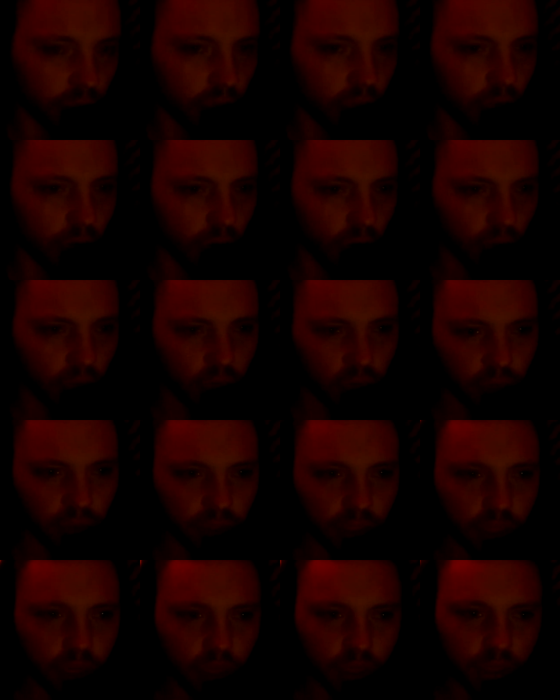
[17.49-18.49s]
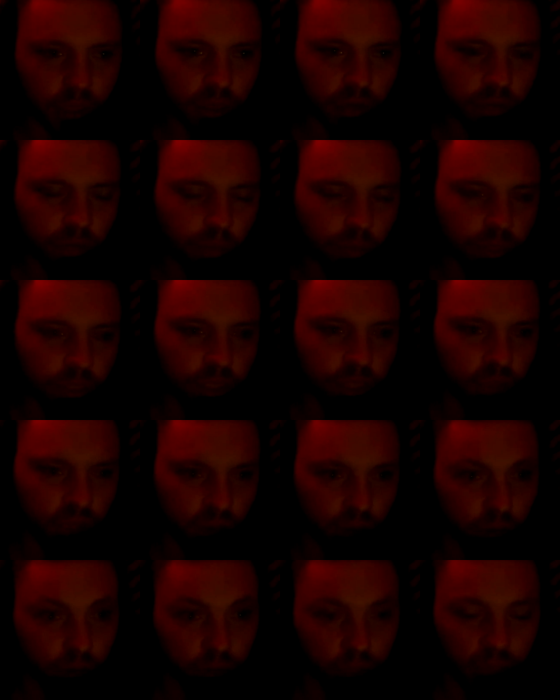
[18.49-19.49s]
I got the idea from the channel
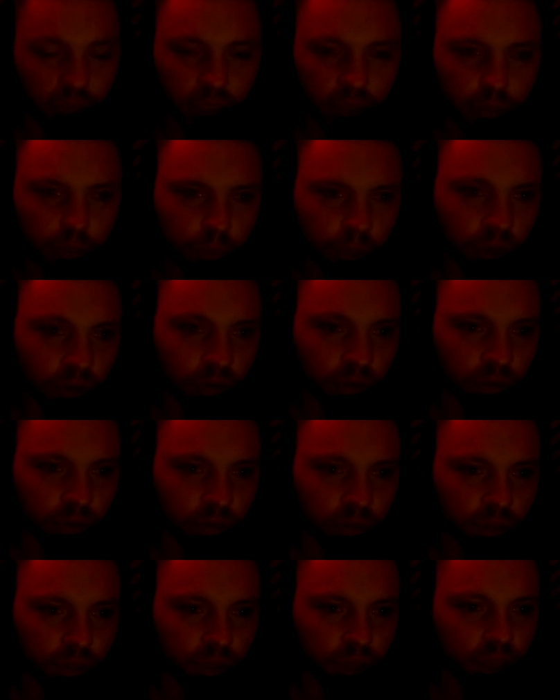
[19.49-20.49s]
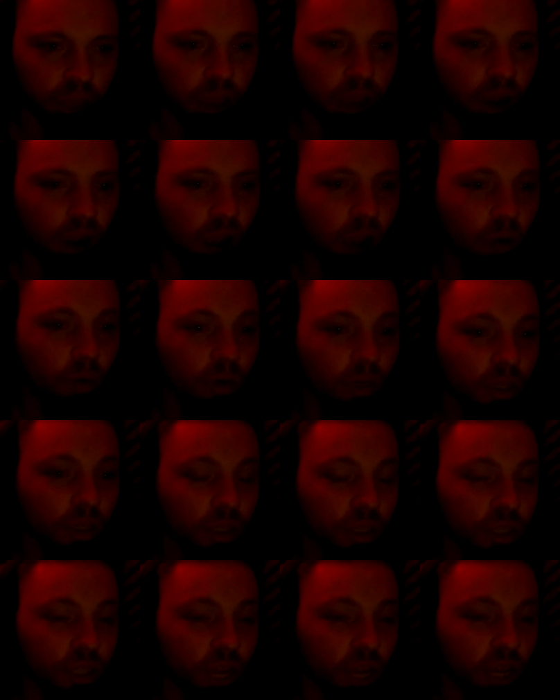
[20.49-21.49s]
Nexpo. I wanted to
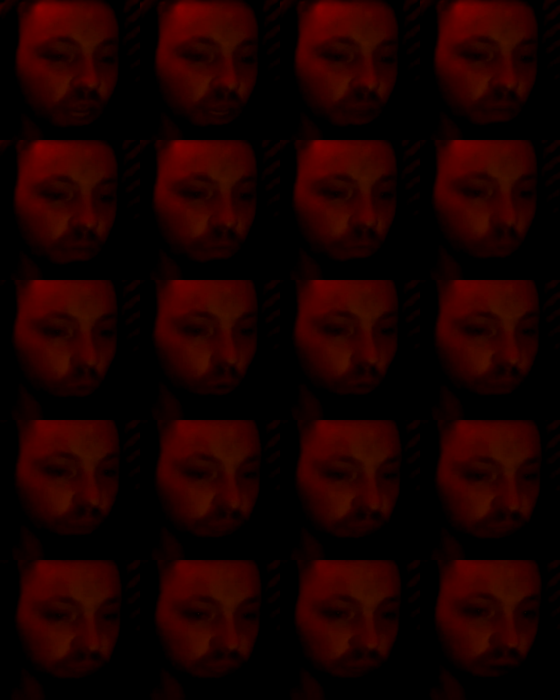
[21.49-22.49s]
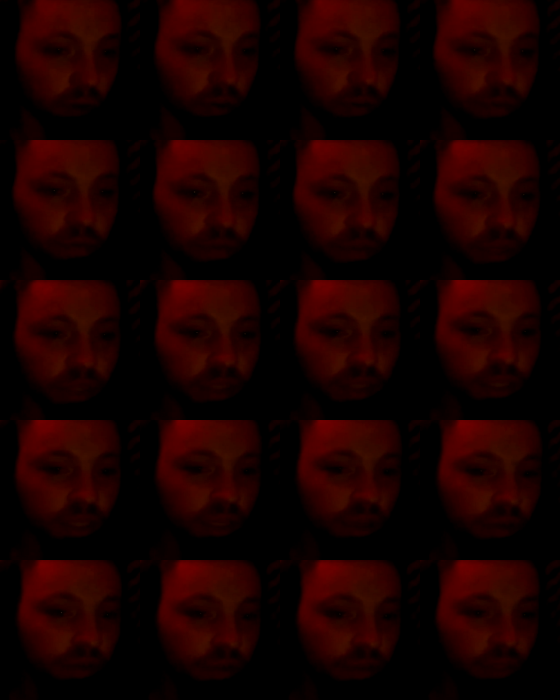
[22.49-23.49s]
check in for myself and see if
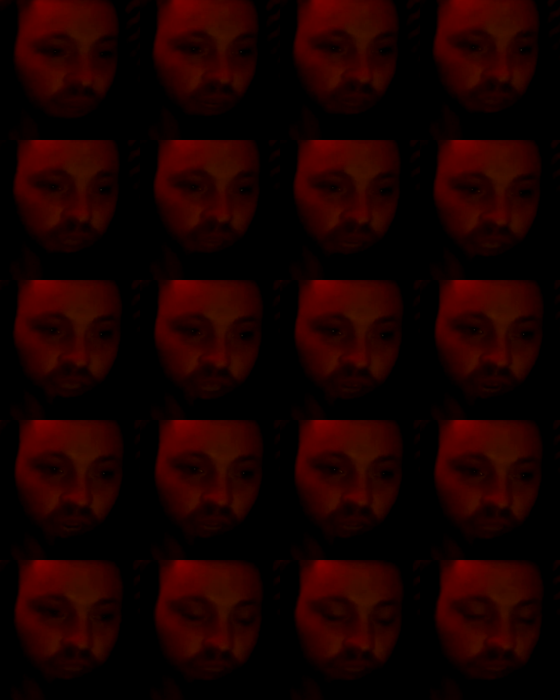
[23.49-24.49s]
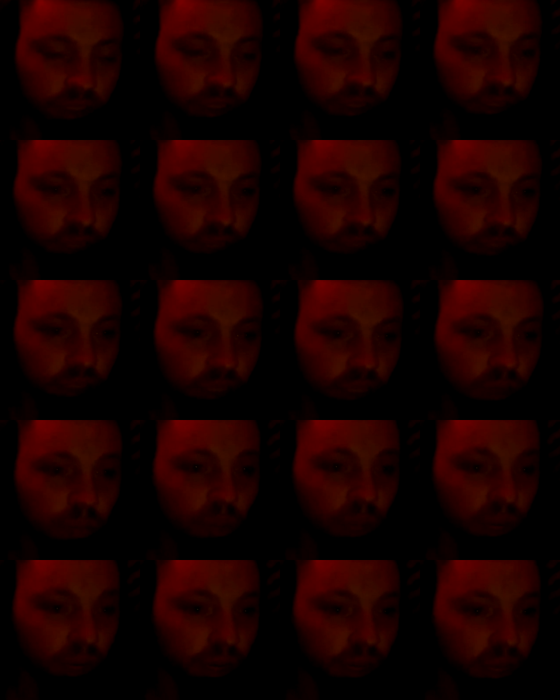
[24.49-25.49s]
things had changed since he made
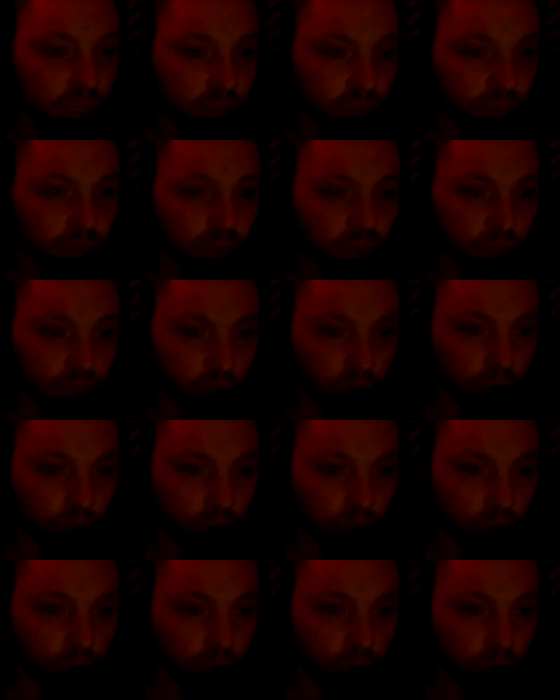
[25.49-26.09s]
his video.